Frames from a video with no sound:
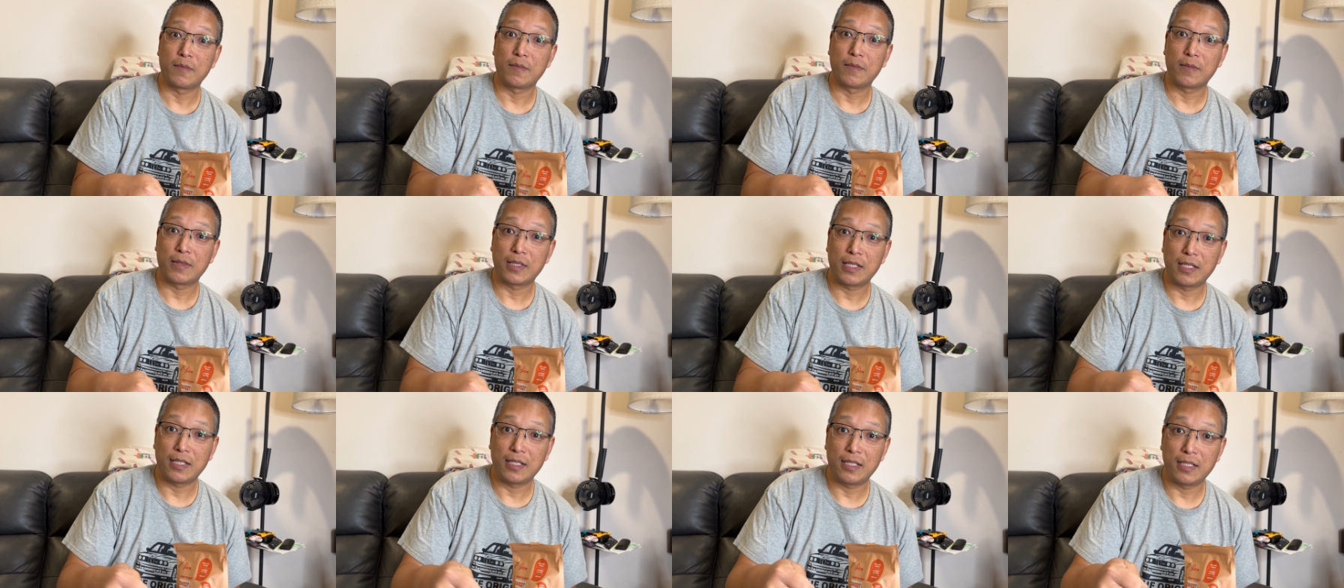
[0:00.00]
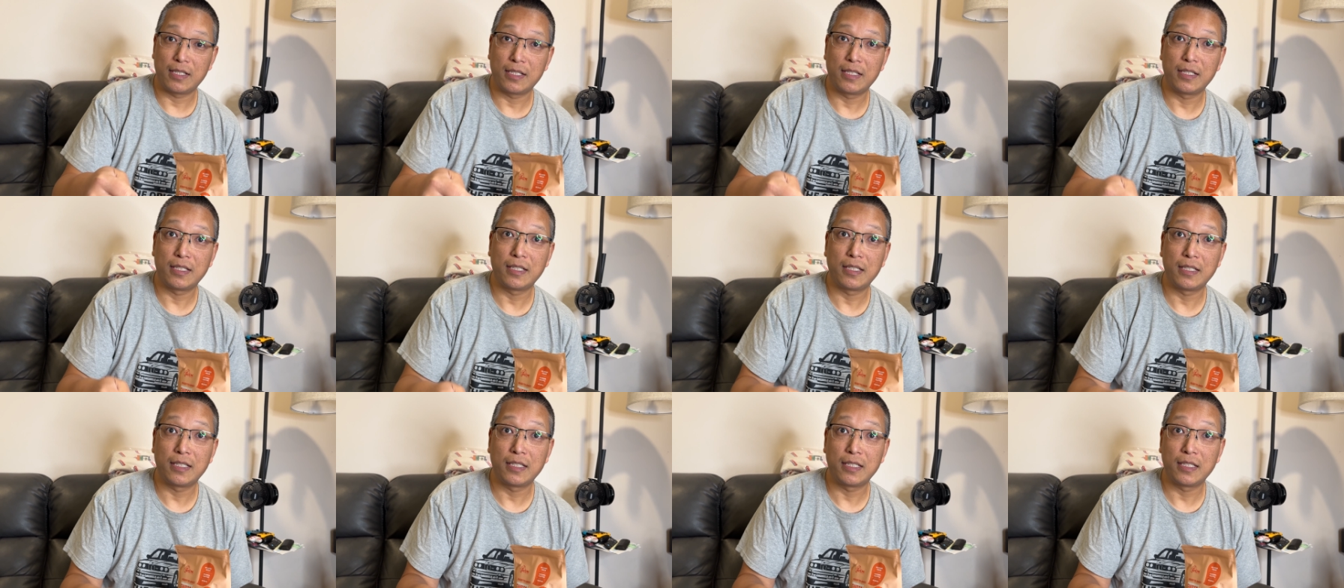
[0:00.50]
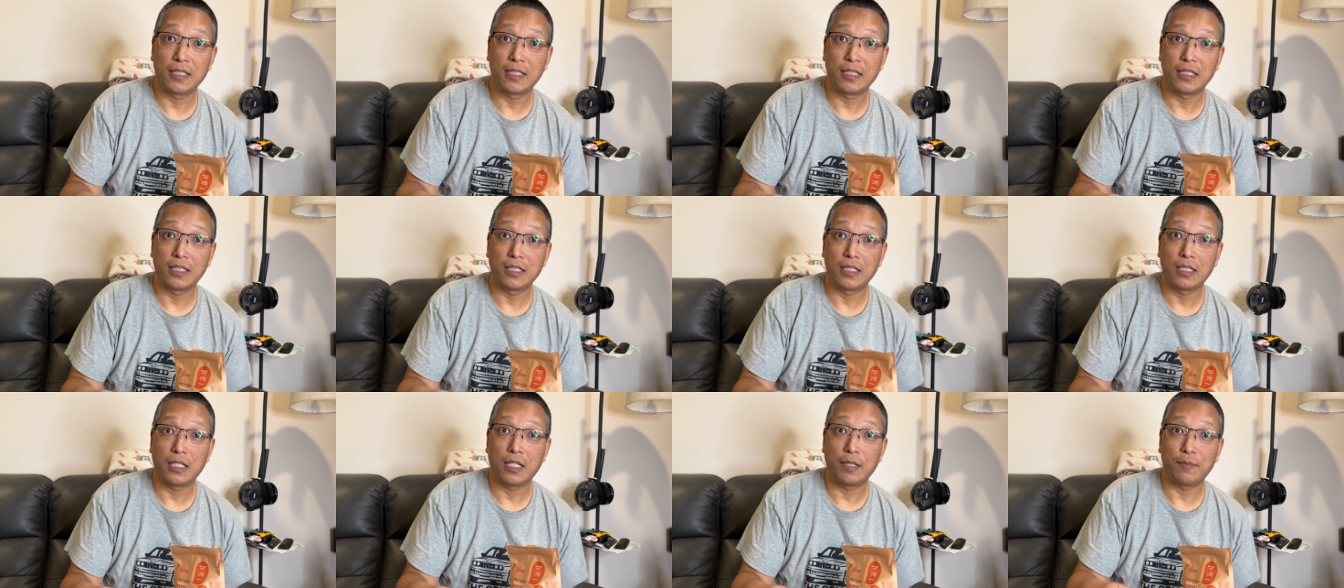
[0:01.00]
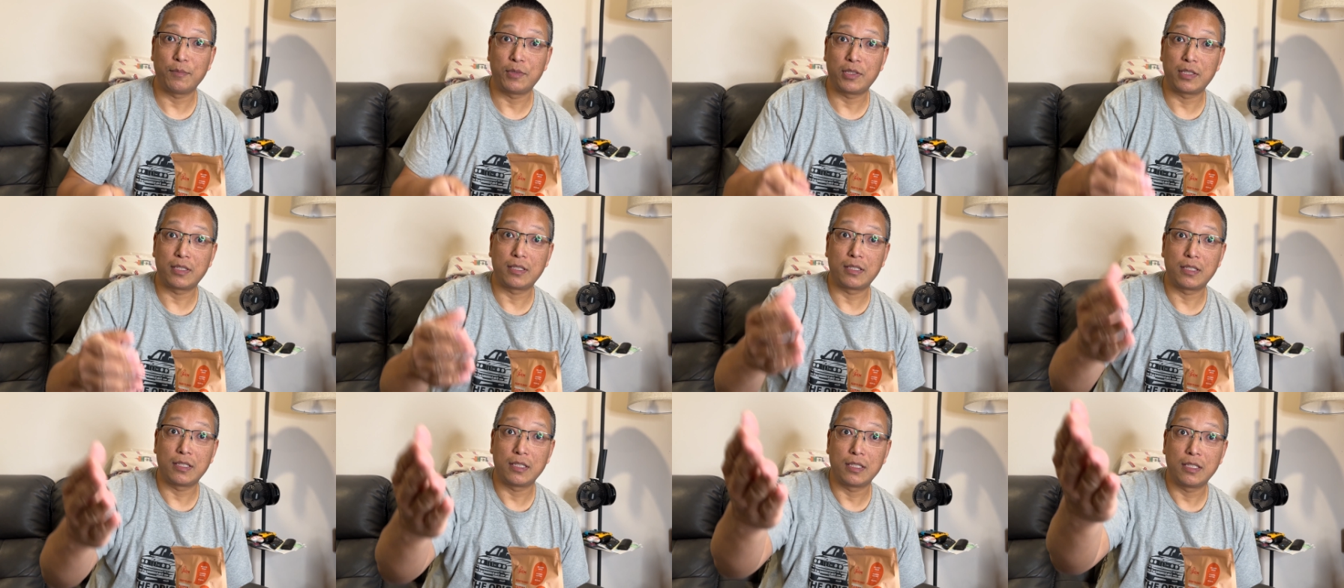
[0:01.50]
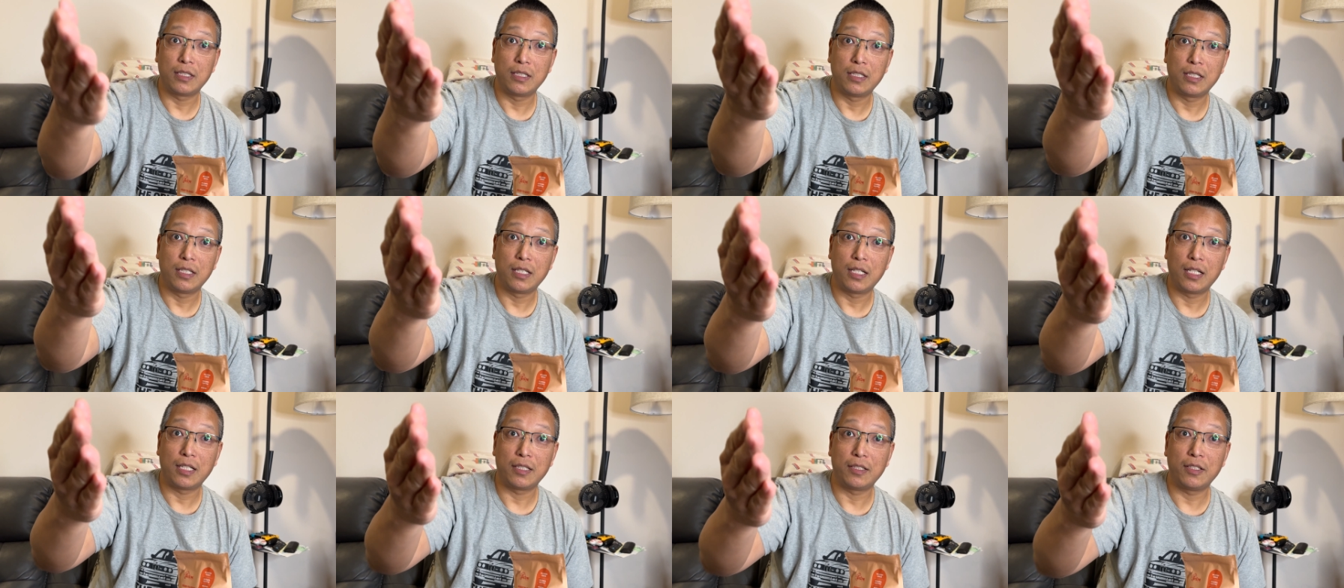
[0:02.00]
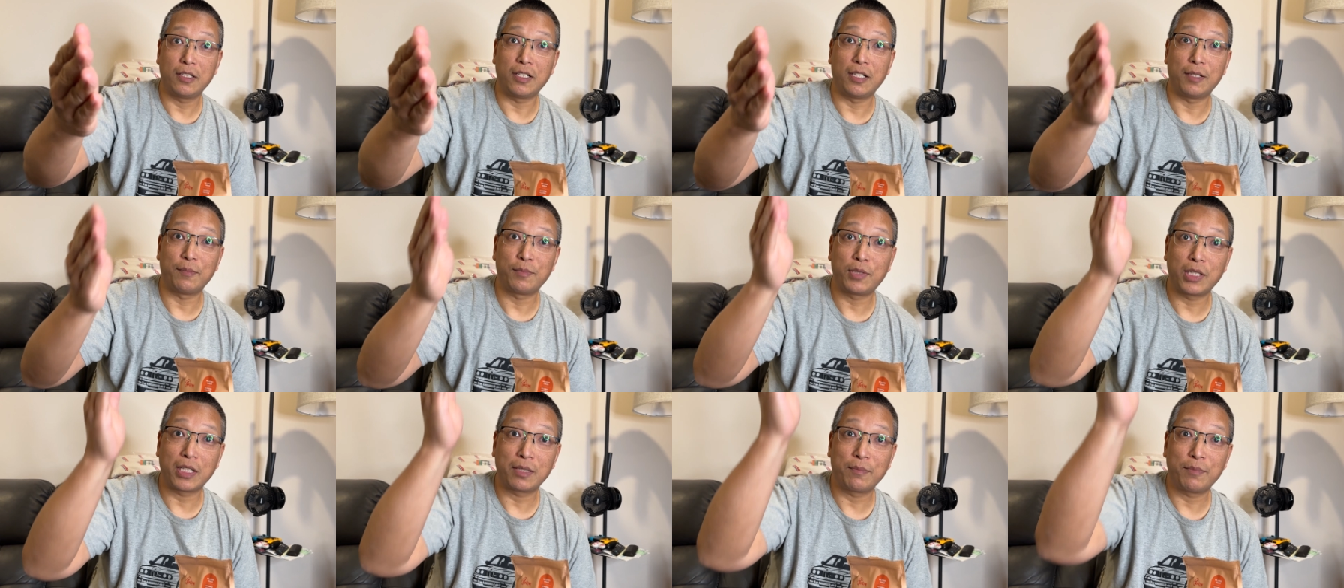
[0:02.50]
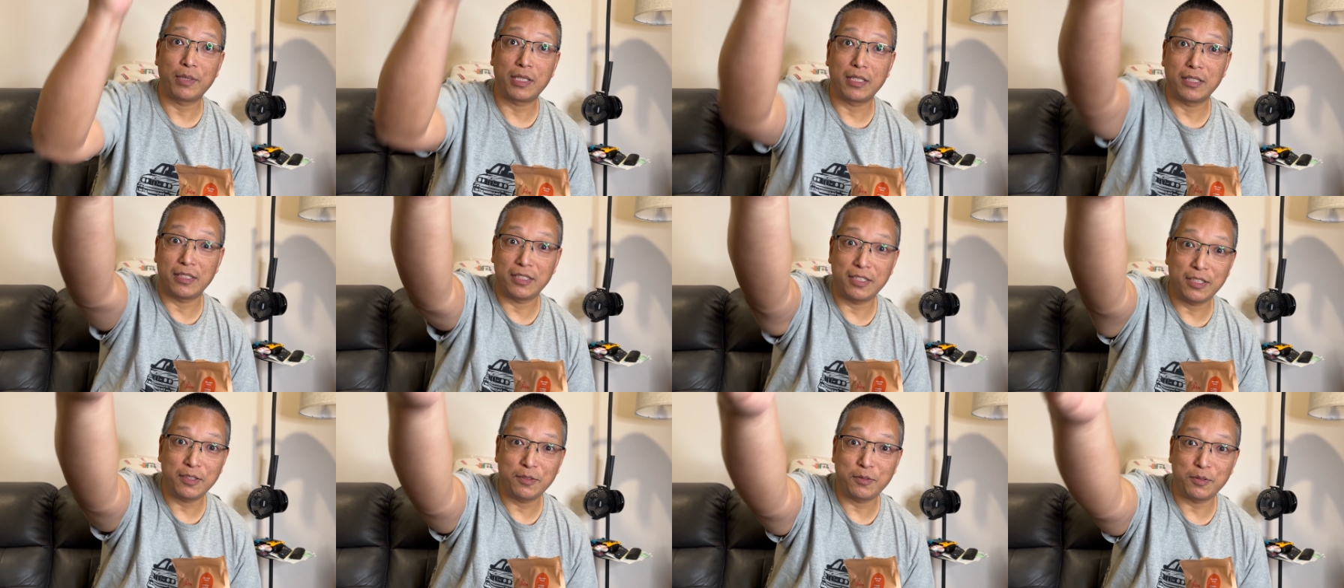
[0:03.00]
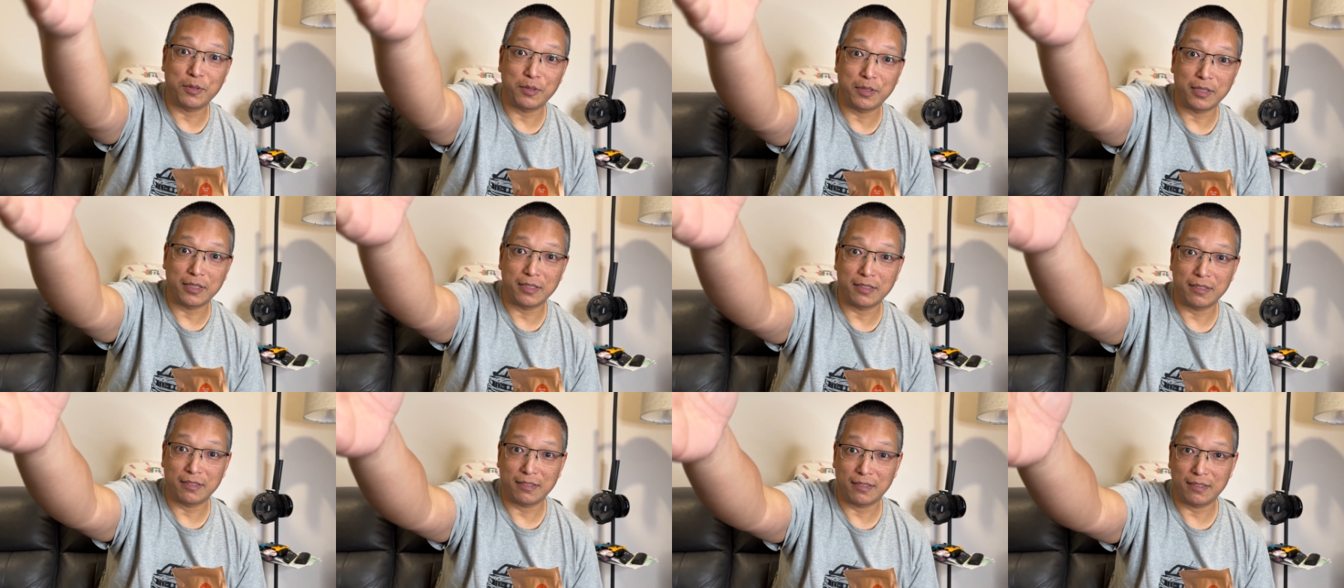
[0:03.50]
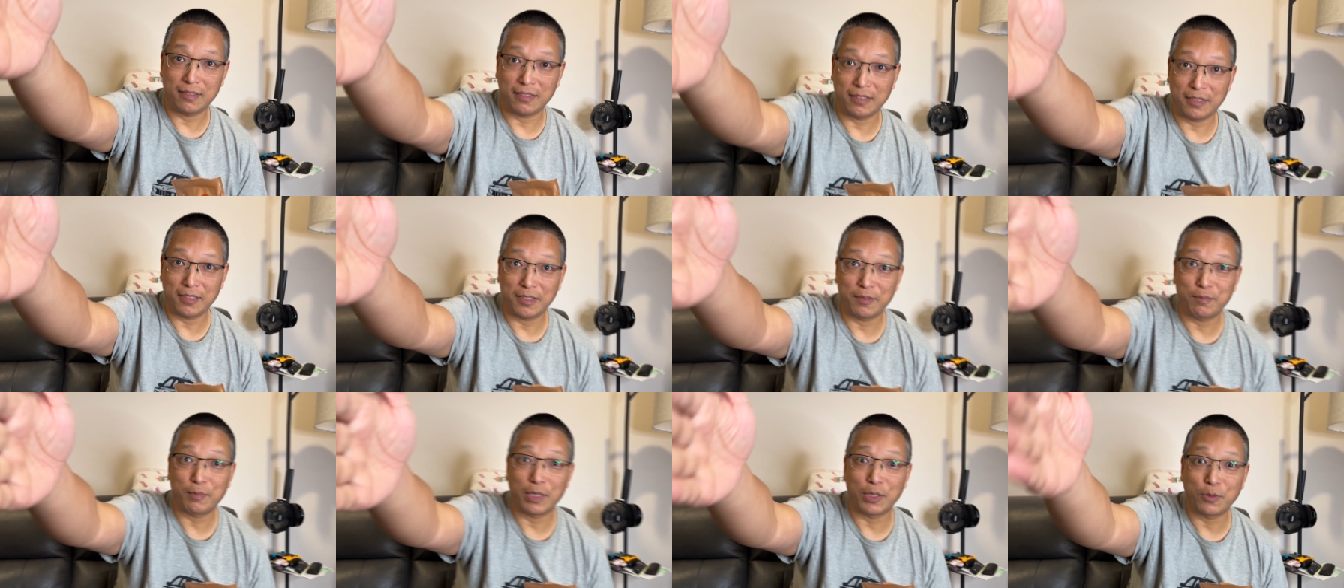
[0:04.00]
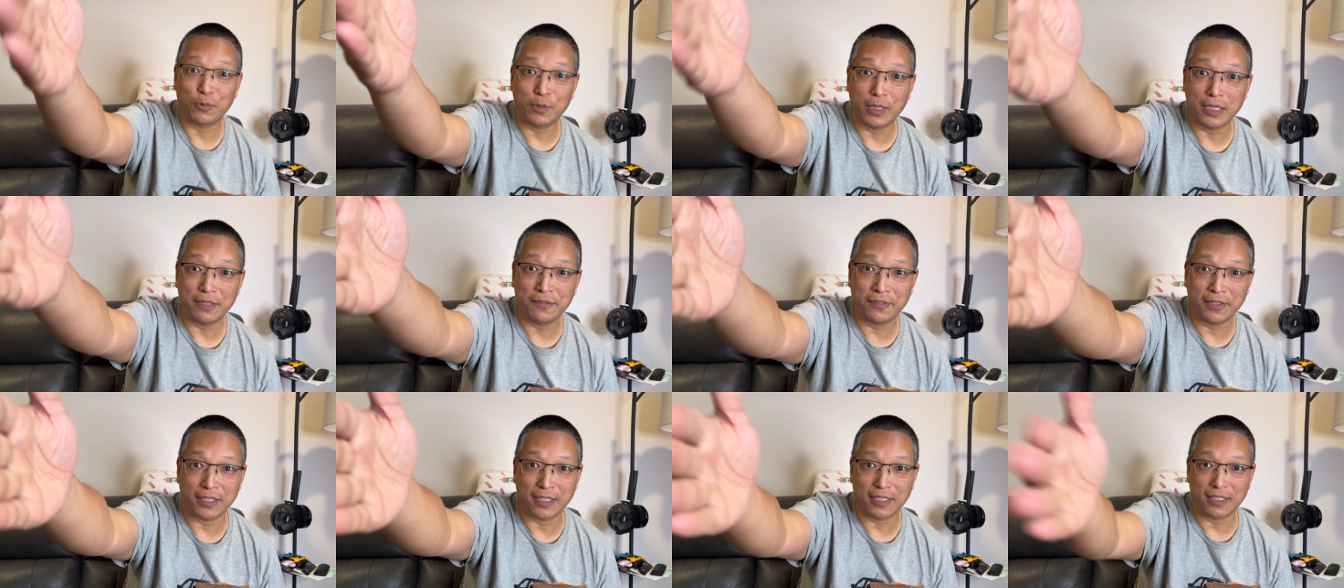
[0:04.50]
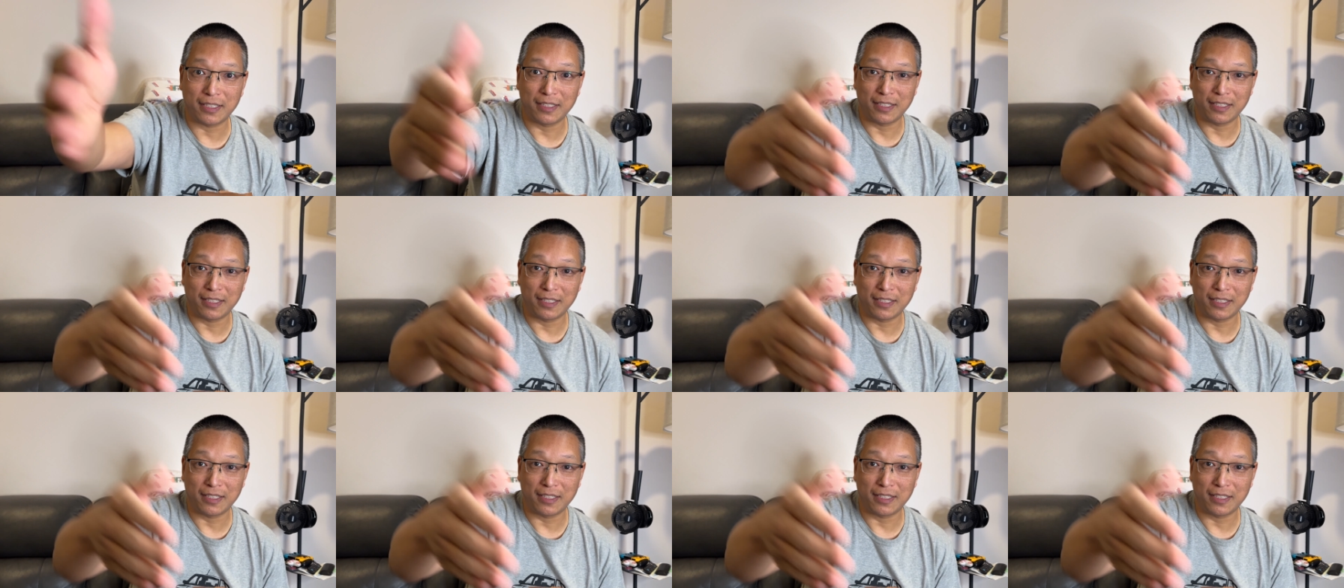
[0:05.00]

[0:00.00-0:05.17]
Are you talking about the person watching? No, I'm talking about you, the my wife here.